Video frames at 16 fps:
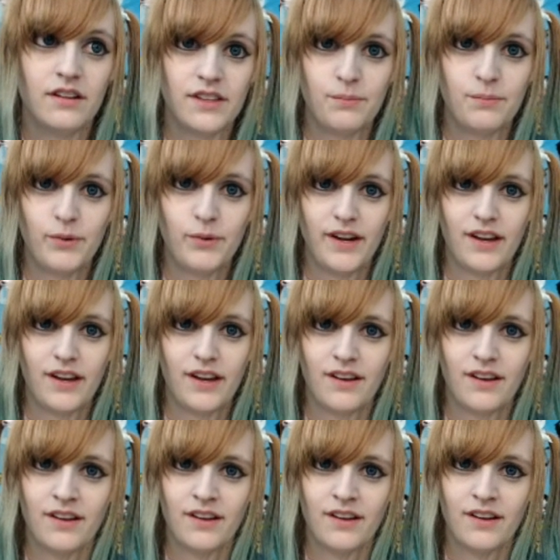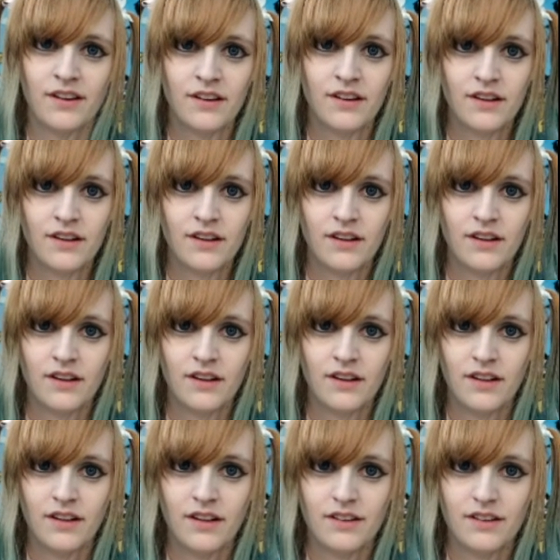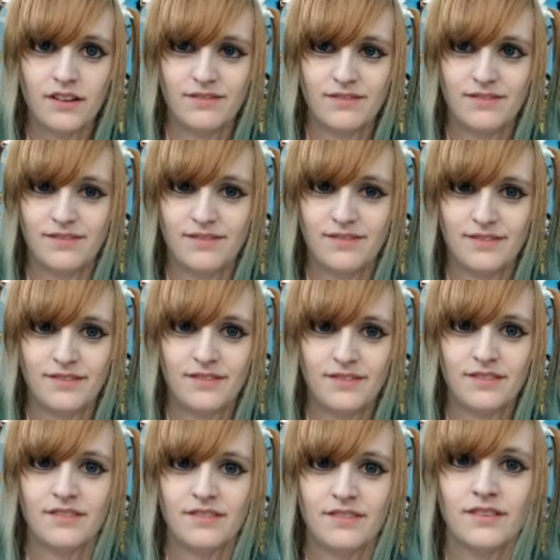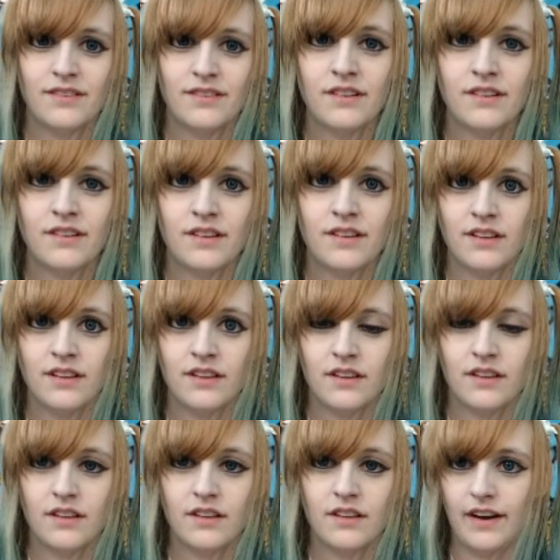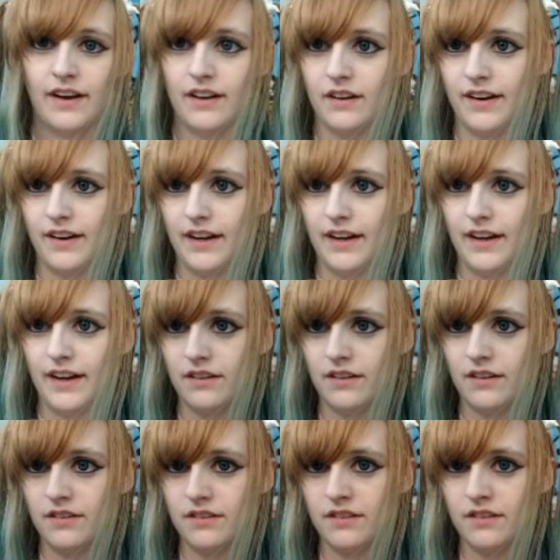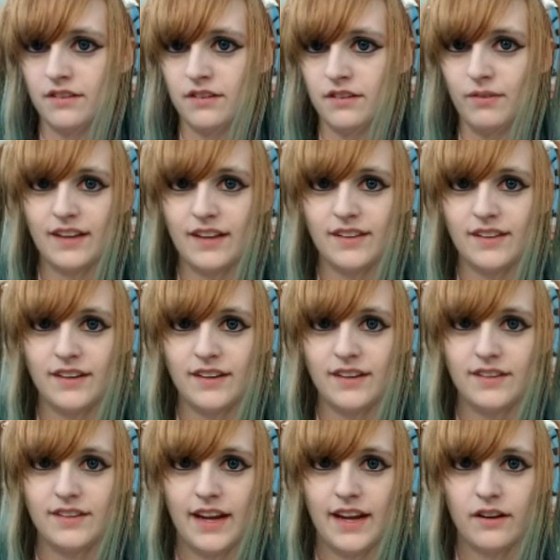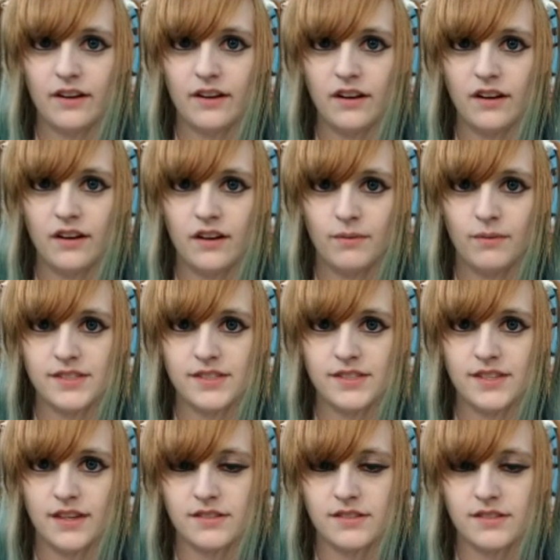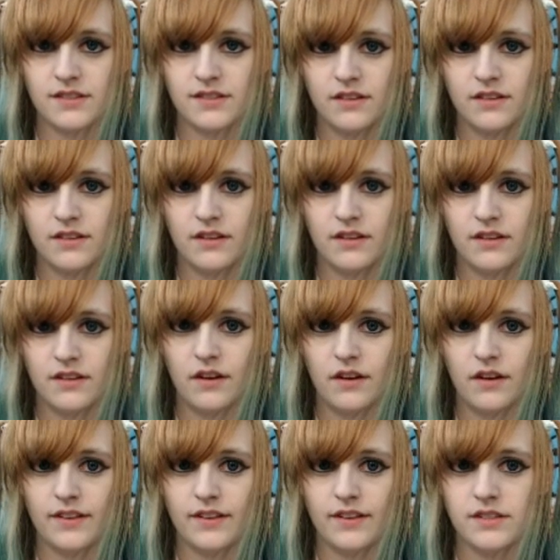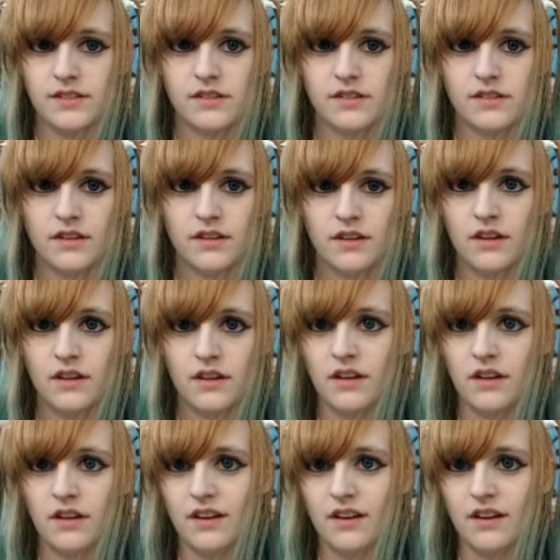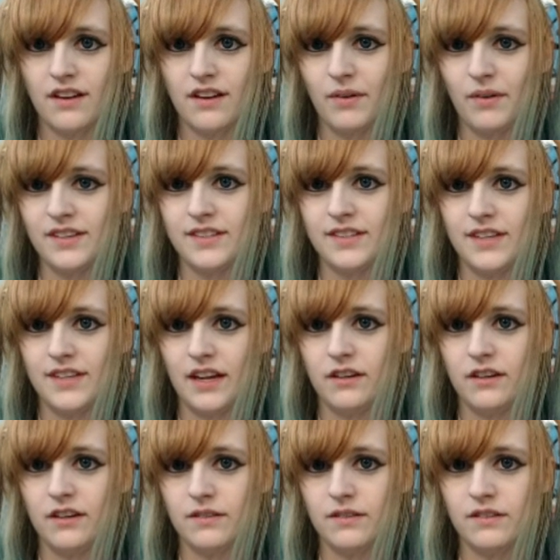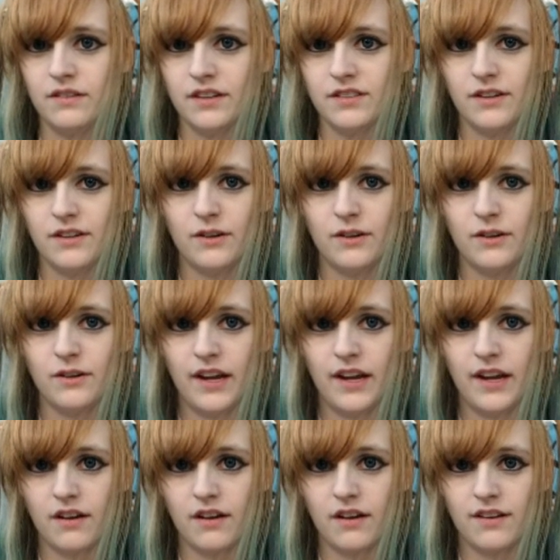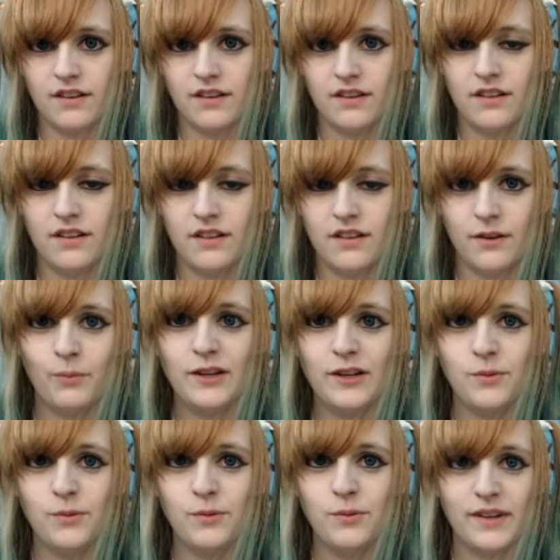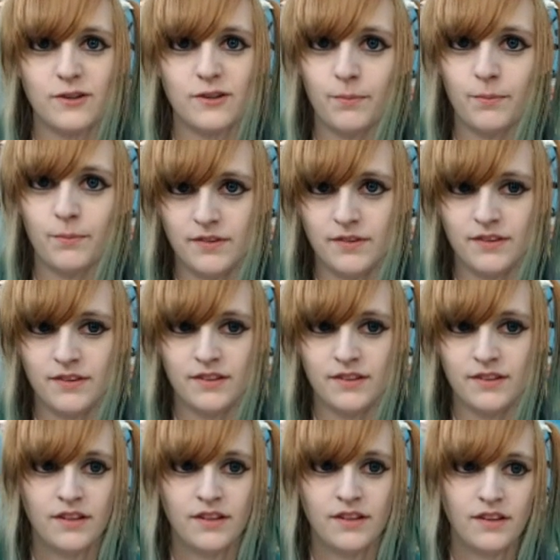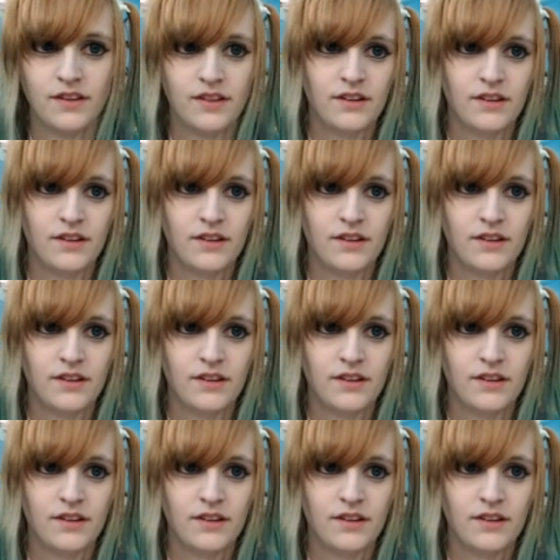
To the brig. Mm-hmm. Alright, alright. What, can't I detain her? What's this? Oh no, it's... I want to detain you, because you're annoying. You're way too much trouble. But